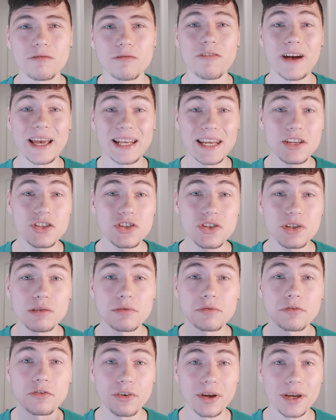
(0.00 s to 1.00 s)

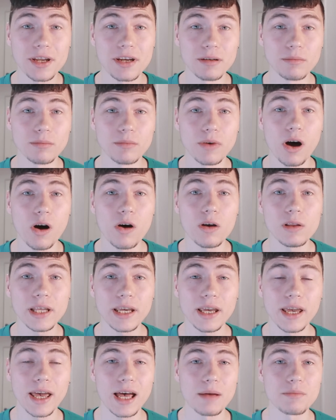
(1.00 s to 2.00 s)
Financial freedom
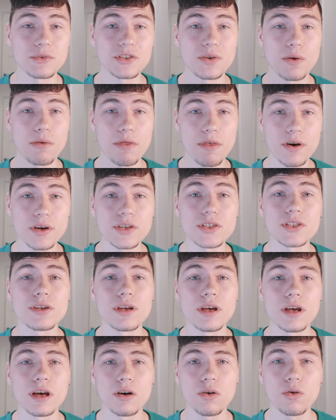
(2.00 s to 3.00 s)
only comes to
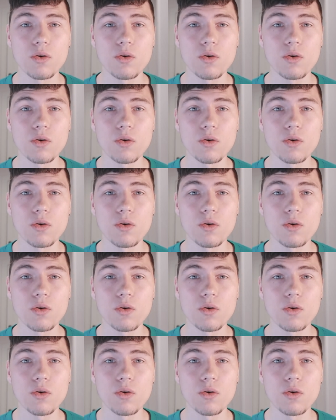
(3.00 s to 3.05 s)
those